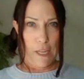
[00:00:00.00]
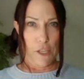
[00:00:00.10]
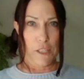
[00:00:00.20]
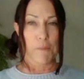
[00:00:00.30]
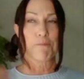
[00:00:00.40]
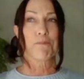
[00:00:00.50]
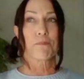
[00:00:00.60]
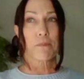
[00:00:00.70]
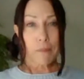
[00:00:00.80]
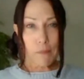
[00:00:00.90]
pages.
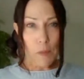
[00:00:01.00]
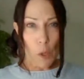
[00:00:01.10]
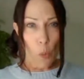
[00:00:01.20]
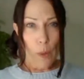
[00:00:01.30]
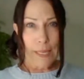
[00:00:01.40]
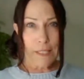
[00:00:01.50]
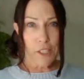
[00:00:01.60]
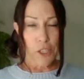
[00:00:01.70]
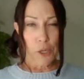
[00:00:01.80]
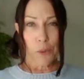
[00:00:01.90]
When
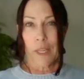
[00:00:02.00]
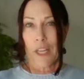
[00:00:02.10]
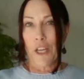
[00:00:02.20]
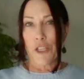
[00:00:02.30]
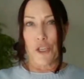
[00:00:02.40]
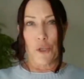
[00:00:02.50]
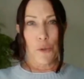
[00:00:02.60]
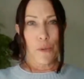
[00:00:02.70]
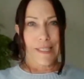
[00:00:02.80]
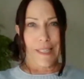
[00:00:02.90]
it's new,
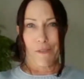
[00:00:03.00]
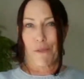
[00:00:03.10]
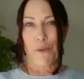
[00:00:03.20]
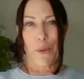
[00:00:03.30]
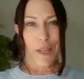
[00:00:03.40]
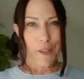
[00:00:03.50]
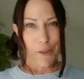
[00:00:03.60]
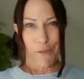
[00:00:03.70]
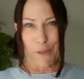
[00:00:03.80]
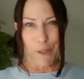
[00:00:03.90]
you sit through one of
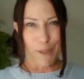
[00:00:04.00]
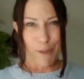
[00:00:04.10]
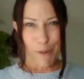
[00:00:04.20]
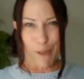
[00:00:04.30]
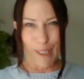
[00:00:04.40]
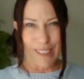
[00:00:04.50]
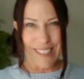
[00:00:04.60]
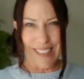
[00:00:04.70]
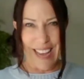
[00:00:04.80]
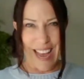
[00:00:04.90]
their first tutorials
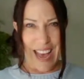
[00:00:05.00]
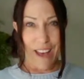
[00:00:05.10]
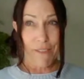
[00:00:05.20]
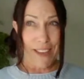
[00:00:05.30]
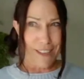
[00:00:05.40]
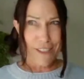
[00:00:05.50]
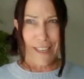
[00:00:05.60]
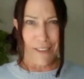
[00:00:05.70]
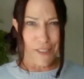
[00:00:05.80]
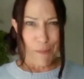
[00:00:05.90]
that they have. They
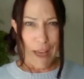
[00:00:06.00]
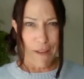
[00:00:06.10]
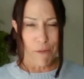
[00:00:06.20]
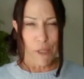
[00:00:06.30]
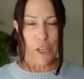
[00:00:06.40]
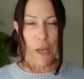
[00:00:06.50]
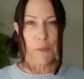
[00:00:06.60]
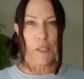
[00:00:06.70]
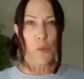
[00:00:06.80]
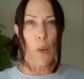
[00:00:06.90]
actually have some live
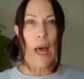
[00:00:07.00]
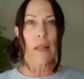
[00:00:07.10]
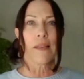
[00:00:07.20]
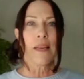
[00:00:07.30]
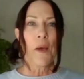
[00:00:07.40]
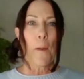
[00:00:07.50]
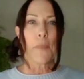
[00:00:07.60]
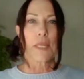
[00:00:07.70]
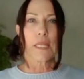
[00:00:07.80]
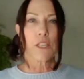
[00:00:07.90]
workshops as well,
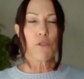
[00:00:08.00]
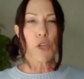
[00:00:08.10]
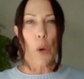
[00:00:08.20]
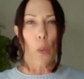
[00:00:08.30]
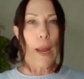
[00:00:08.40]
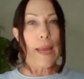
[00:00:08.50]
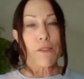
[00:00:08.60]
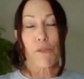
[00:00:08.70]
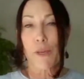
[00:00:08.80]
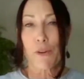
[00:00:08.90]
but then you don't
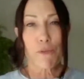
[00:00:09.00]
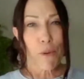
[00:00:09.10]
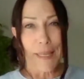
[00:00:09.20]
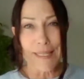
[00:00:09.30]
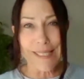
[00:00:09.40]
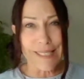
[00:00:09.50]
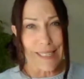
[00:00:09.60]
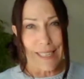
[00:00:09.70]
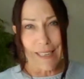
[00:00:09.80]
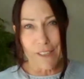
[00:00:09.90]
wait 3 to 4 months to
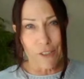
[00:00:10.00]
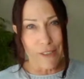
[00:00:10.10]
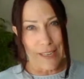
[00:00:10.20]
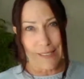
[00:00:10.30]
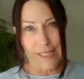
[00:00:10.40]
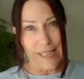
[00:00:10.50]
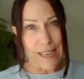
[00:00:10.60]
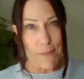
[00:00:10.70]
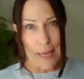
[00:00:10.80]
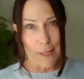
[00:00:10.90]
send out your next
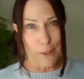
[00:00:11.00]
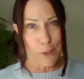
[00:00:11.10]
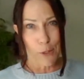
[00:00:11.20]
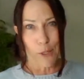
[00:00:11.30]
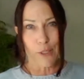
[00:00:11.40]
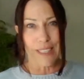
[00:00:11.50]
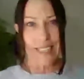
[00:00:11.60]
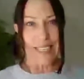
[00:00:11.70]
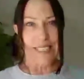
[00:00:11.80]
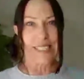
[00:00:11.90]
email to your
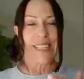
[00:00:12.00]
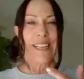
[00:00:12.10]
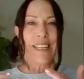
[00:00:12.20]
list.